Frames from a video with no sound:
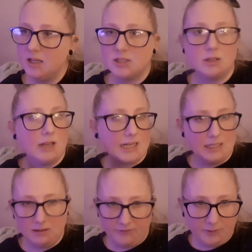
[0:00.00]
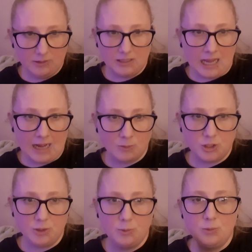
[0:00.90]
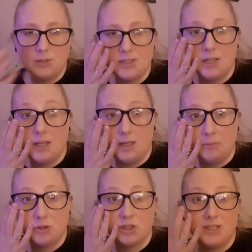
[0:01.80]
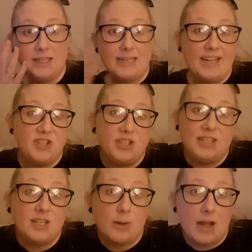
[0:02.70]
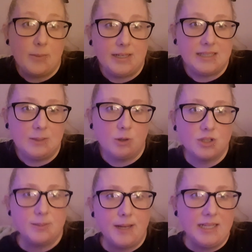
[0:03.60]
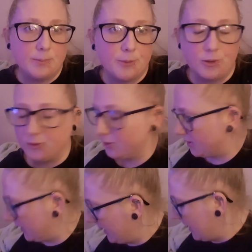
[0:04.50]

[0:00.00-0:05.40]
So like a little, few little how-tos, uh, just in case you didn't know how easy it was to make the products.